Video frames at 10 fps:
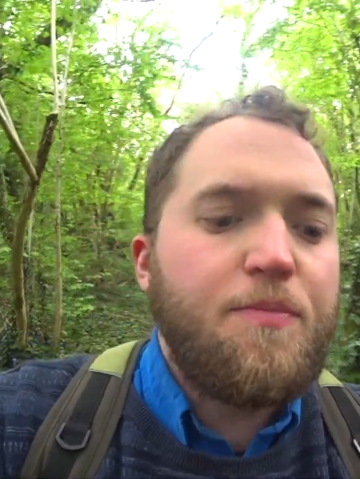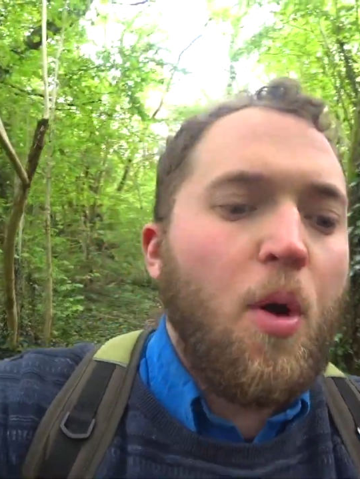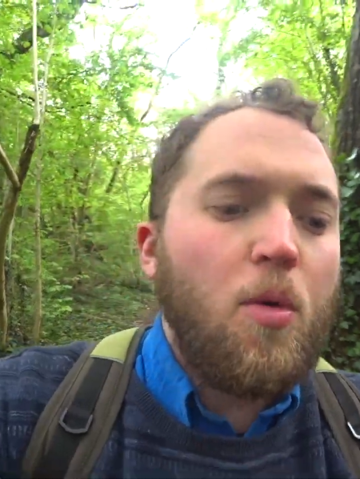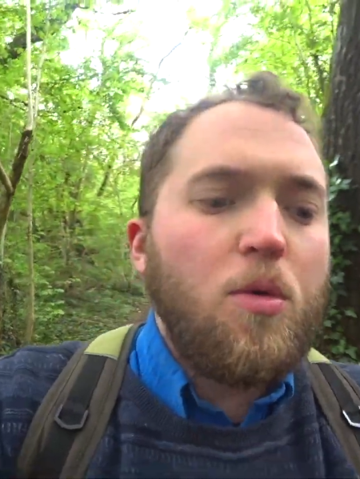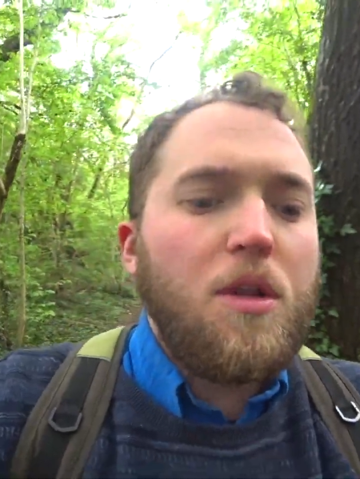
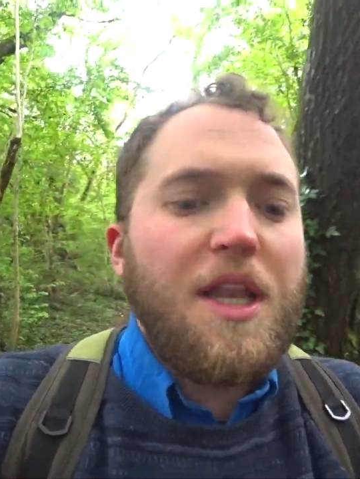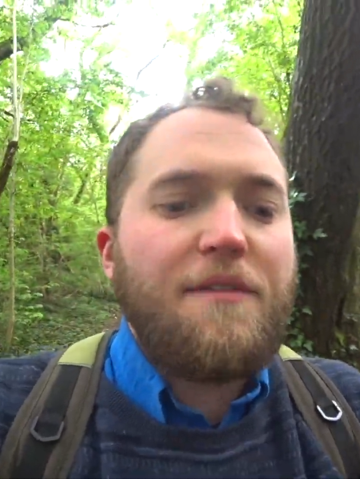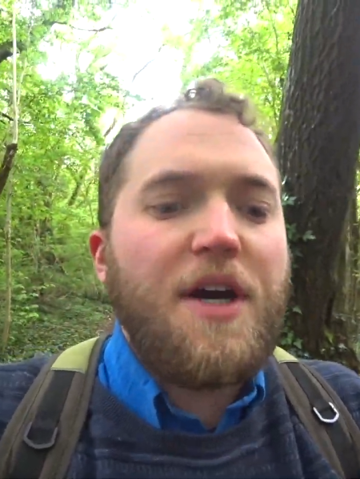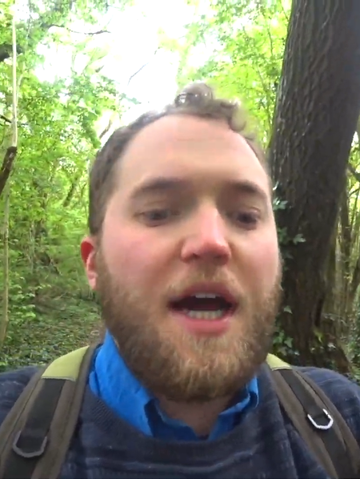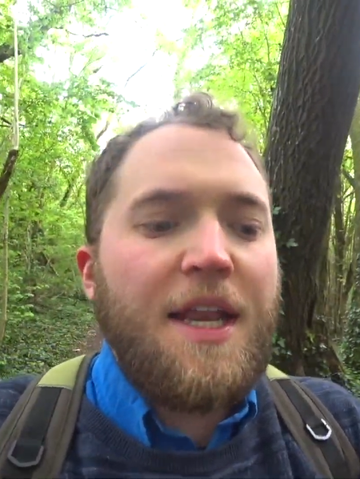Paul
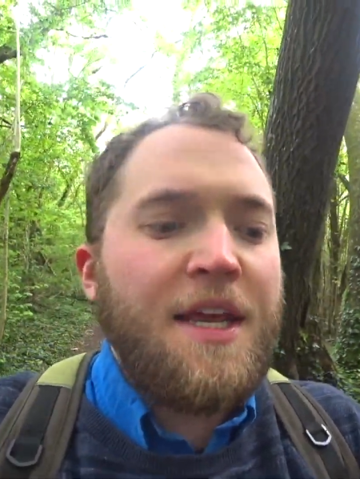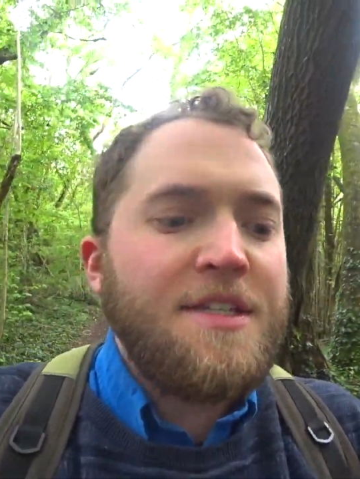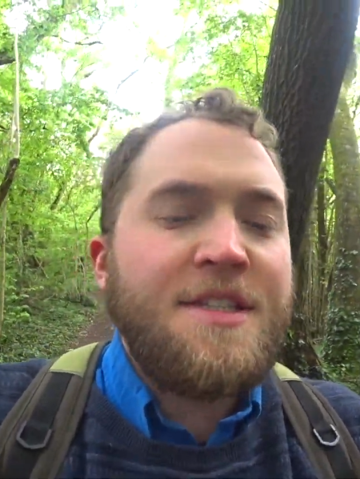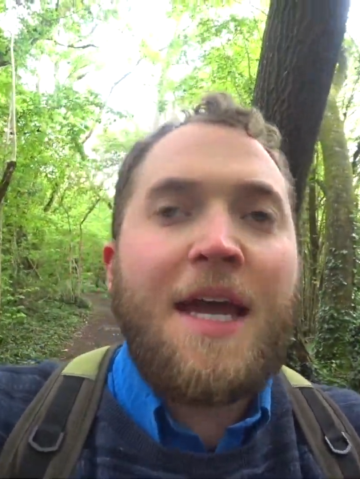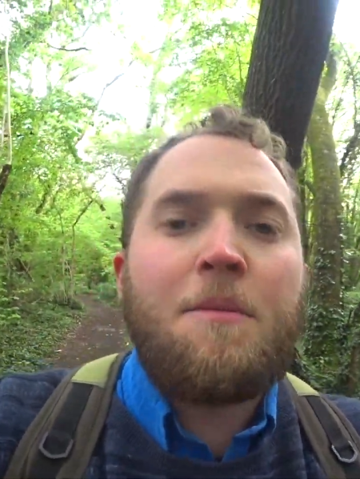Glover and
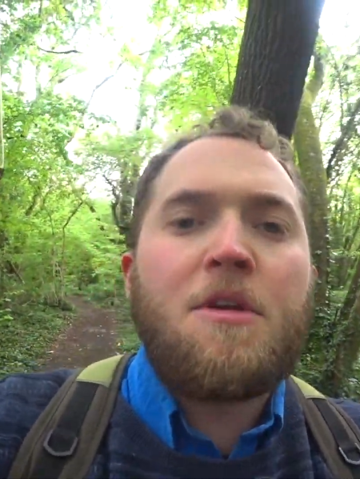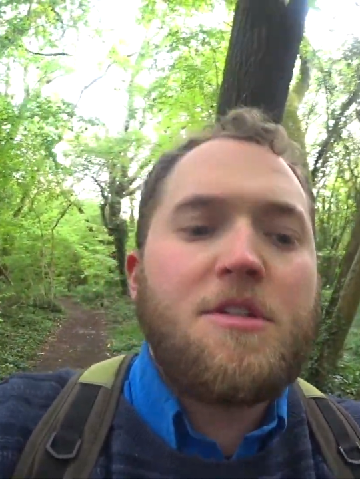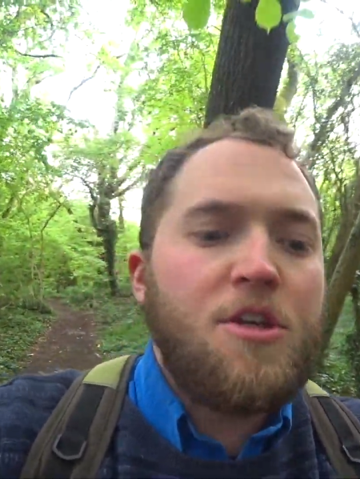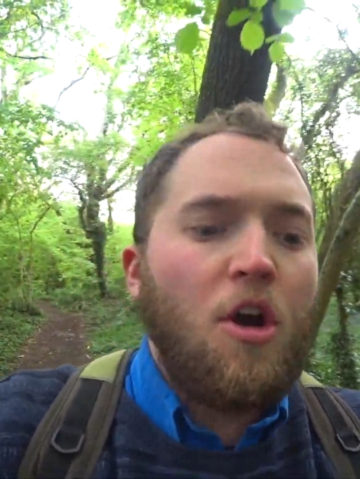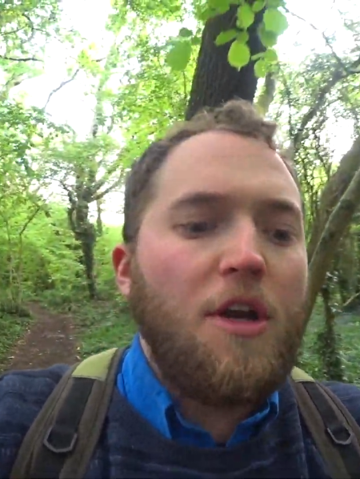his
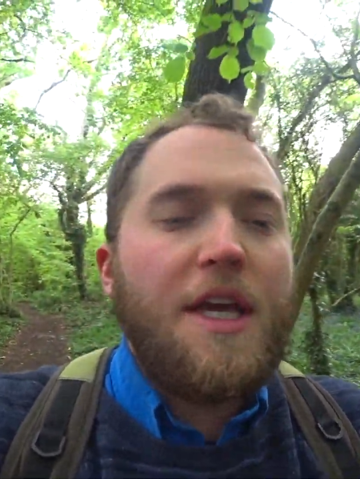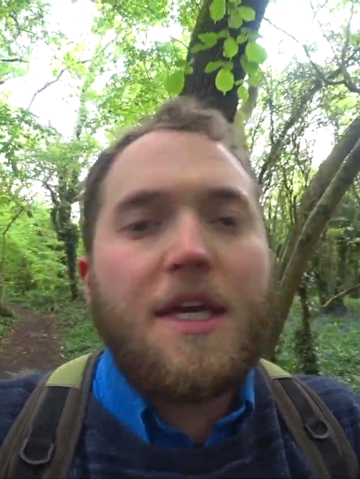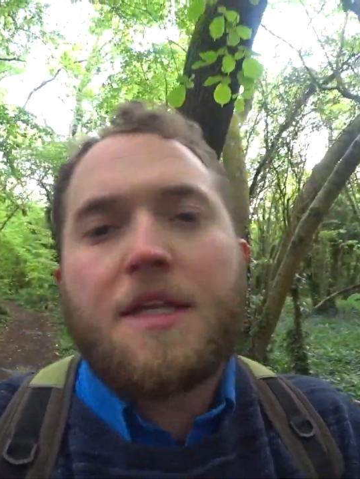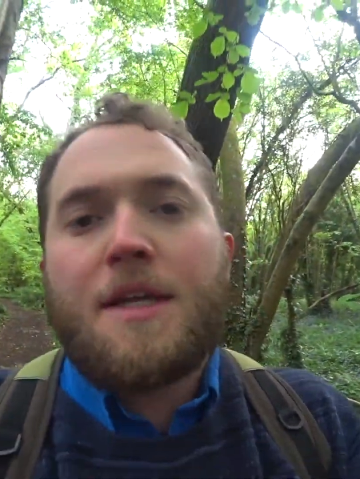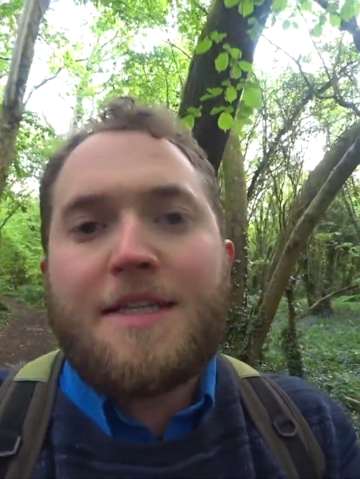nameless colleague
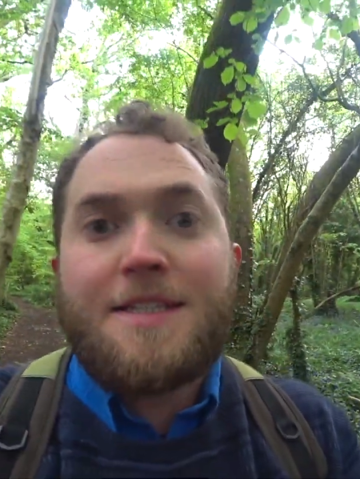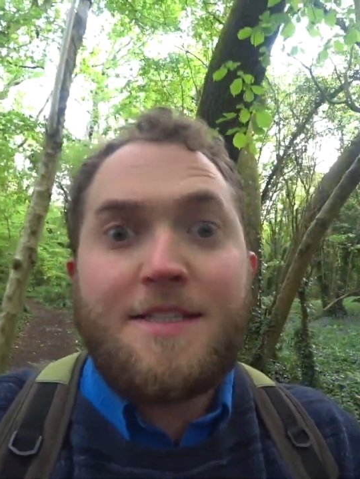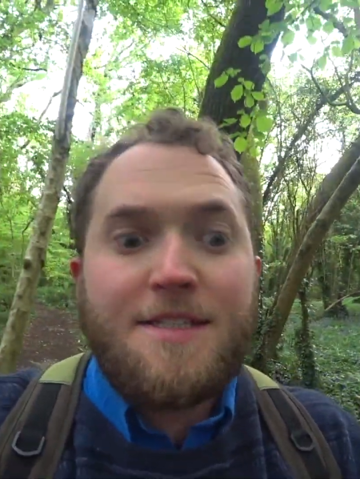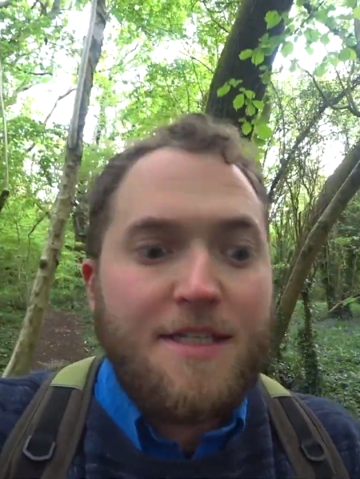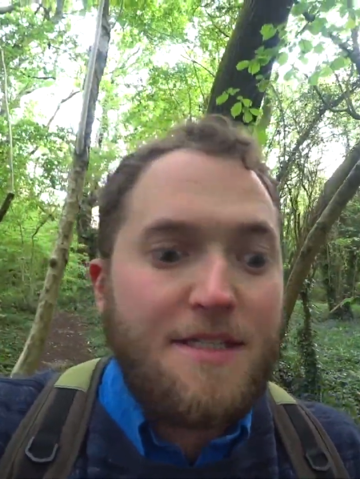in
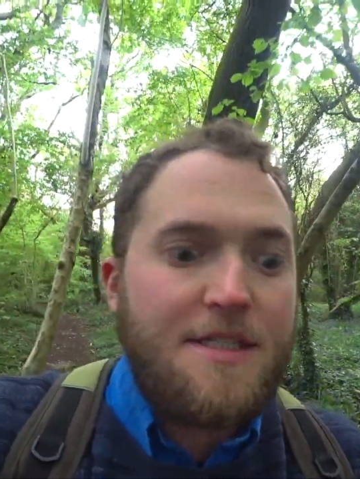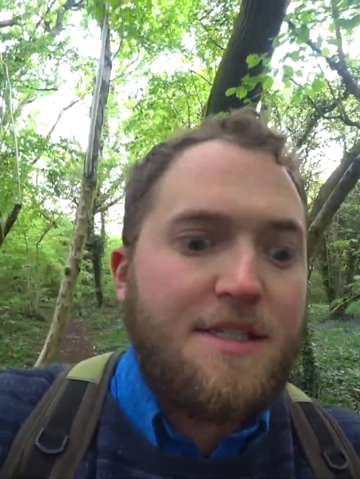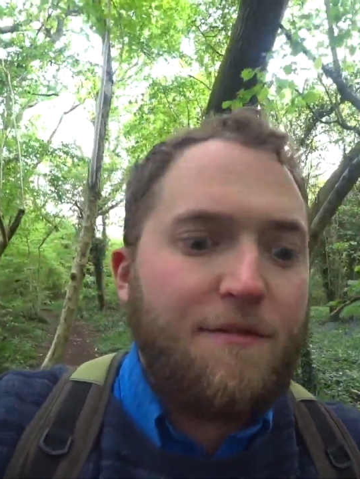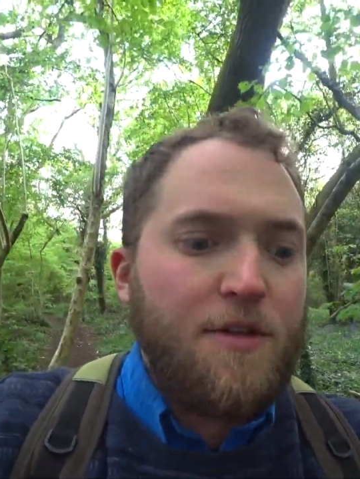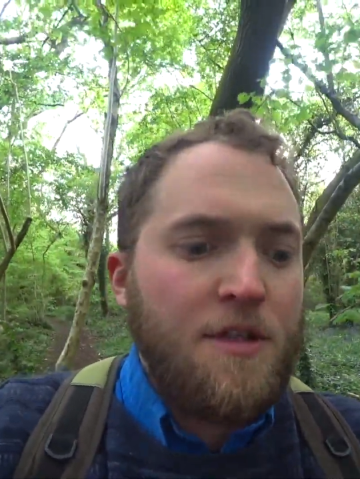
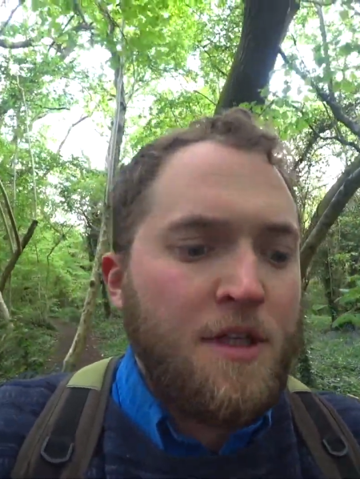1967.